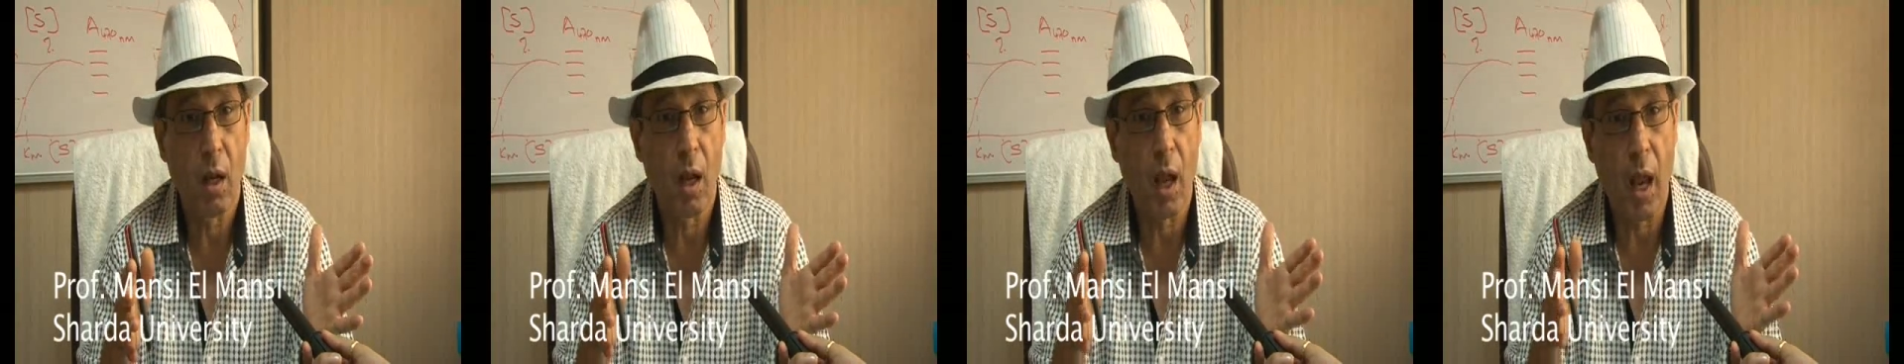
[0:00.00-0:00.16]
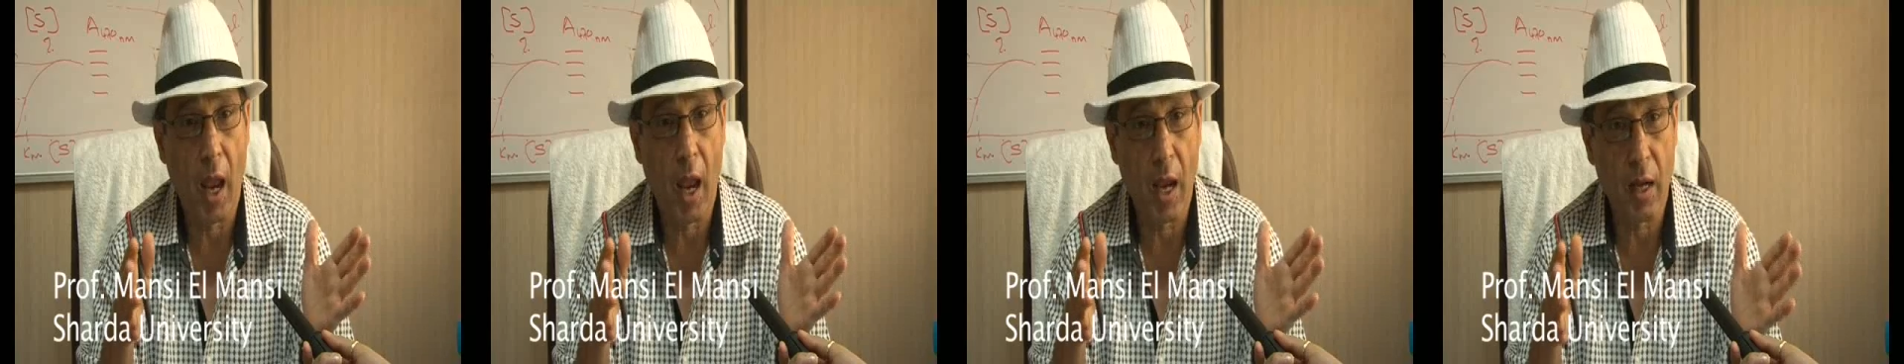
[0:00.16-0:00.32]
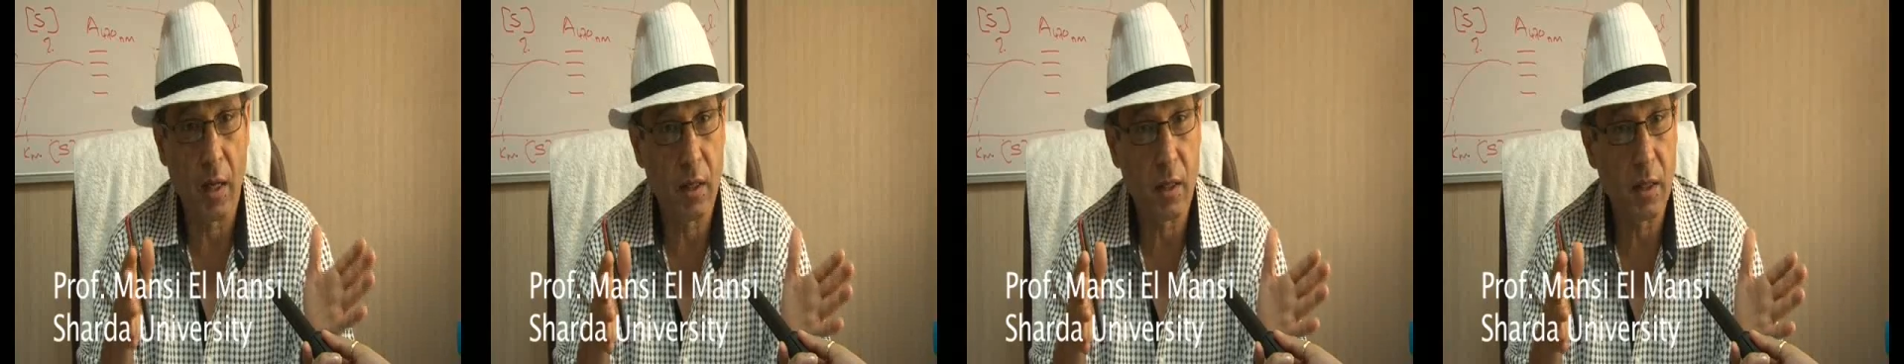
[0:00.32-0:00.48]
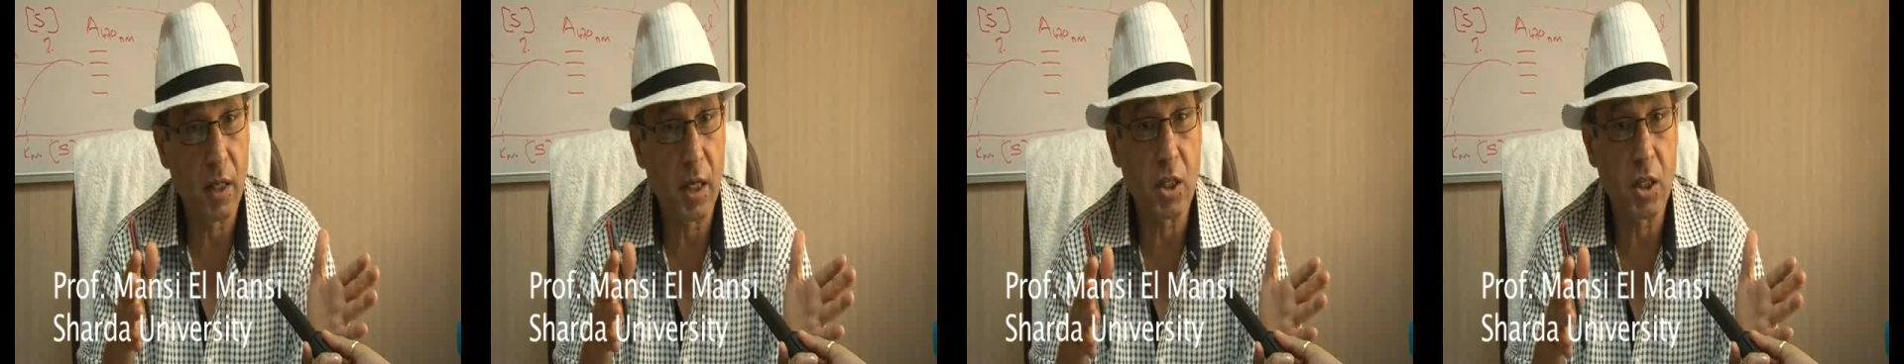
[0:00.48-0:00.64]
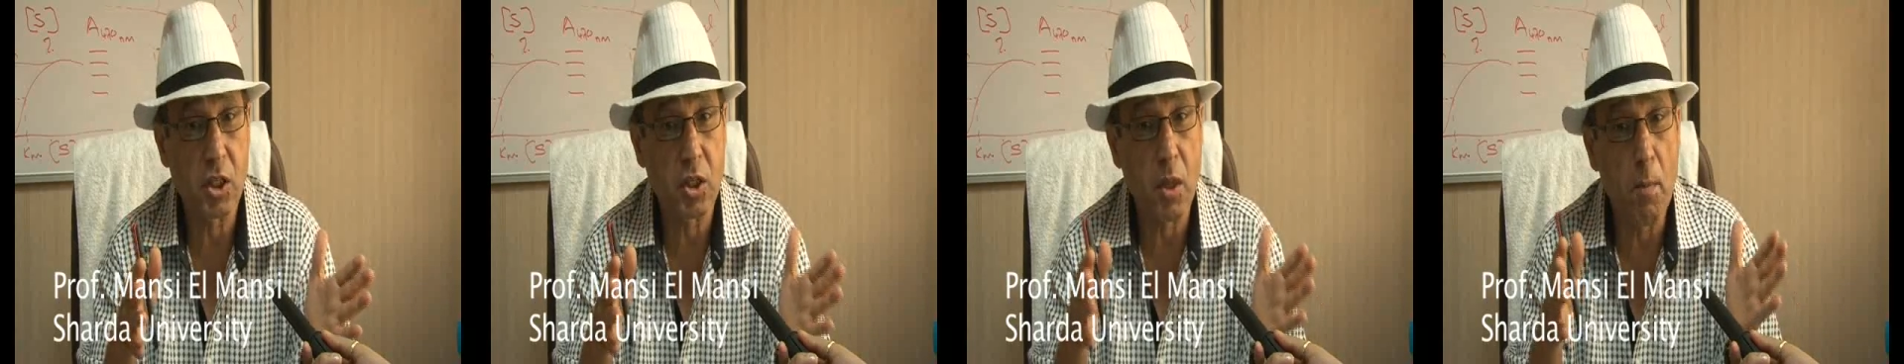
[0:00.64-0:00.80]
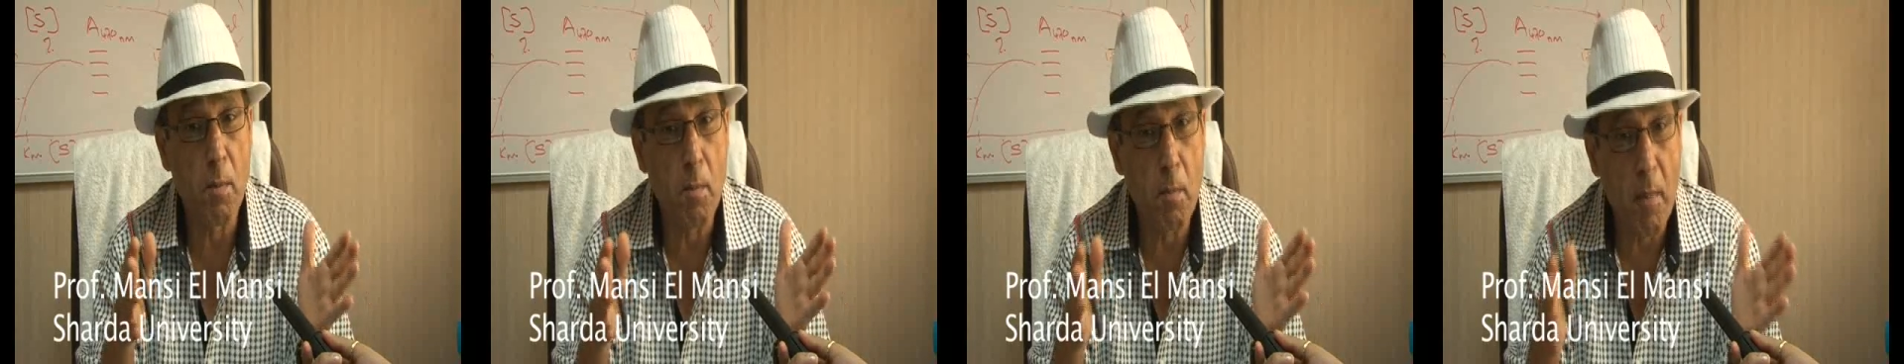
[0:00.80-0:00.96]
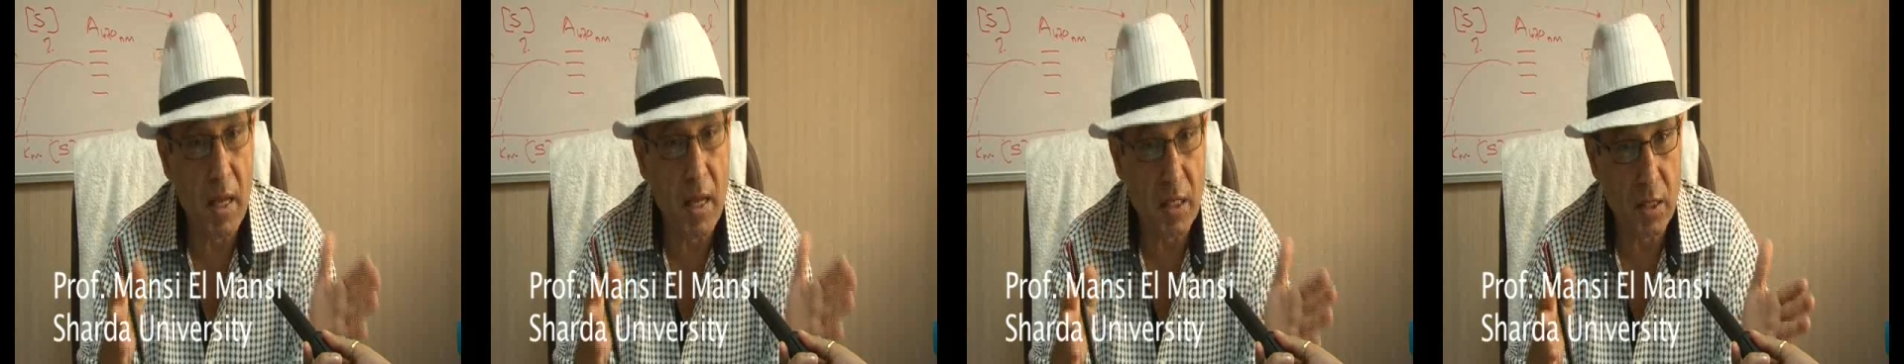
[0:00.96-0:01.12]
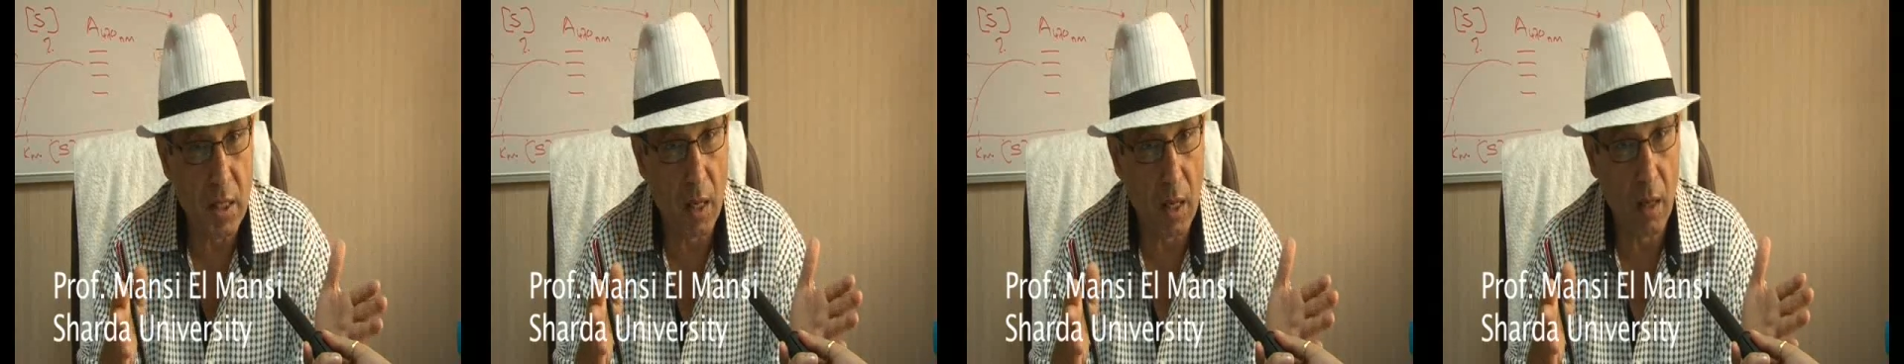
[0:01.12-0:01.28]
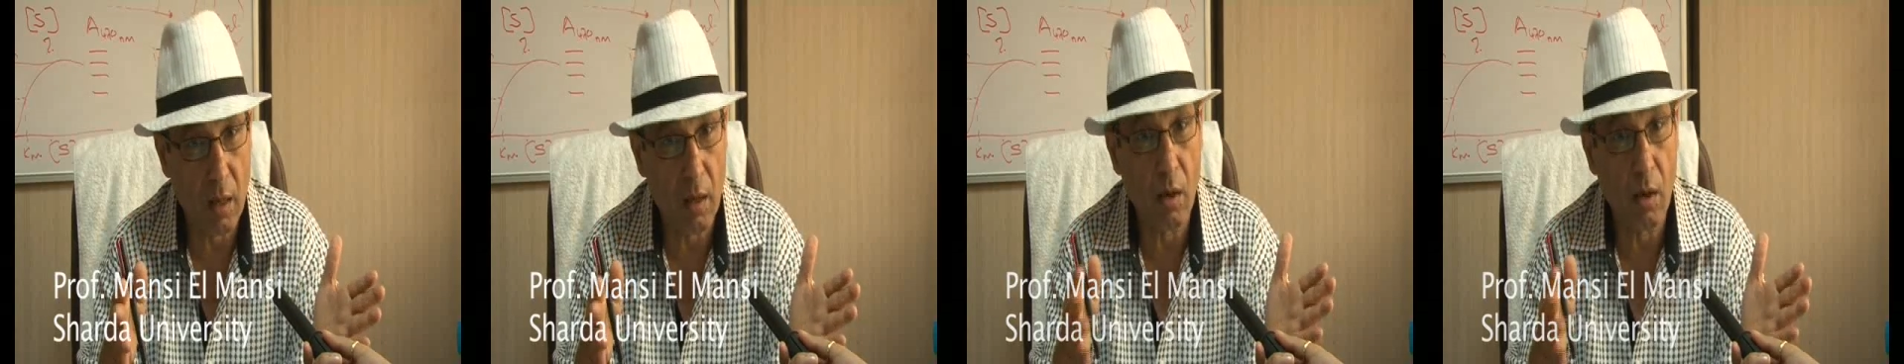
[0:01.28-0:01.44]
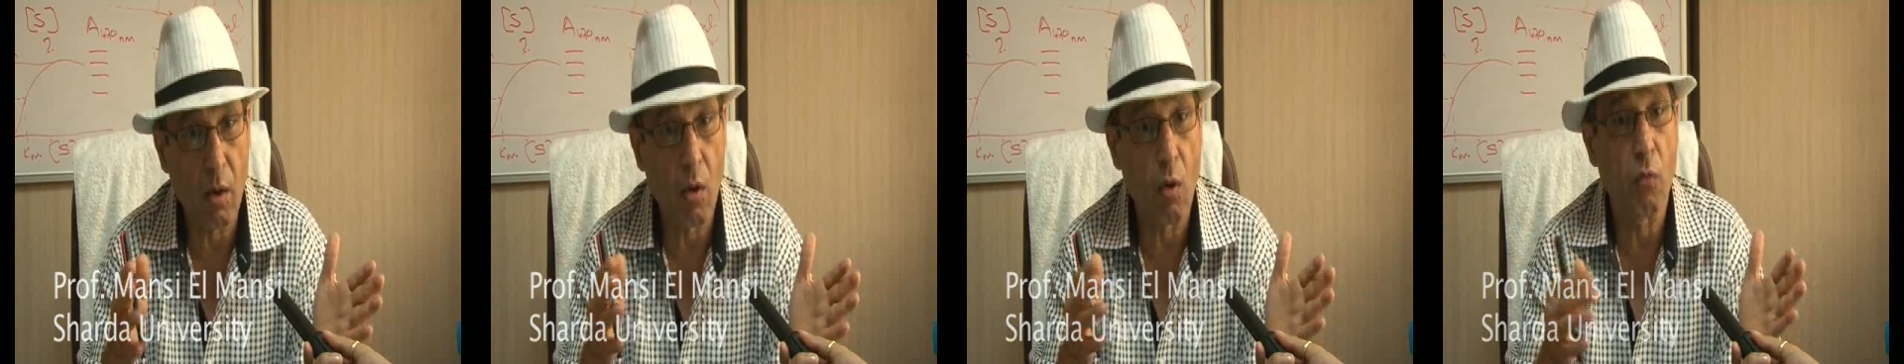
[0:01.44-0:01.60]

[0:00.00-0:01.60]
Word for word: and it's a matter